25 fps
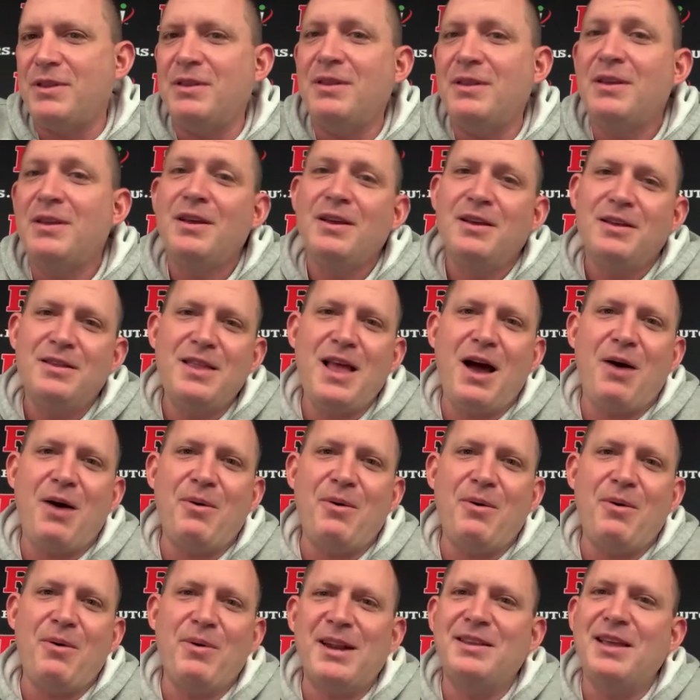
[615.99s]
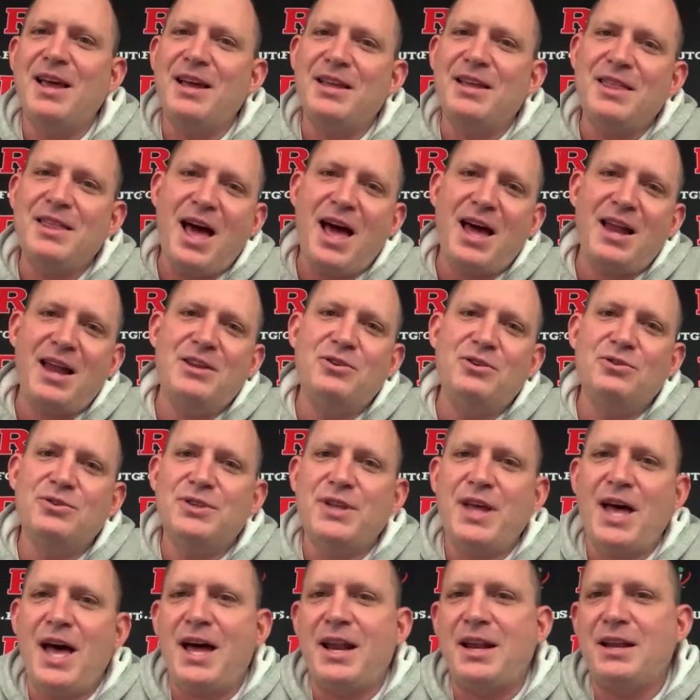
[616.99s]
And now we got to take that and
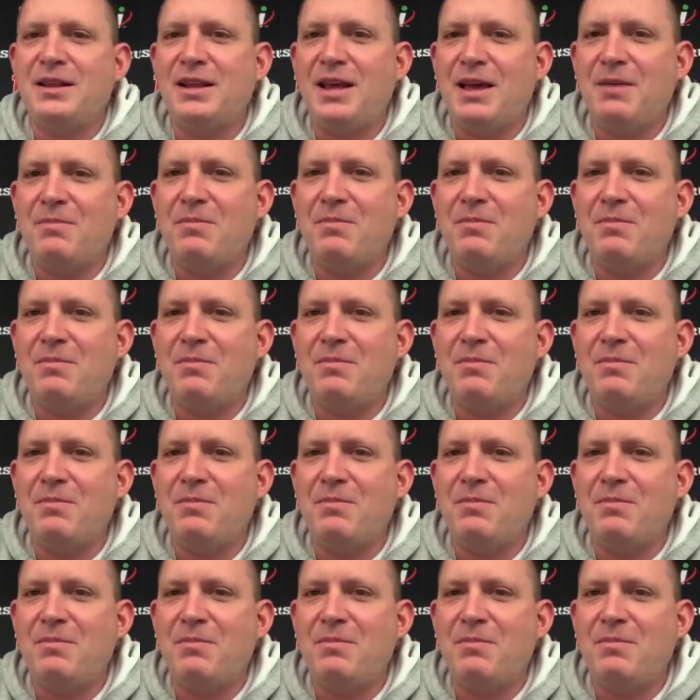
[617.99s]
use that and,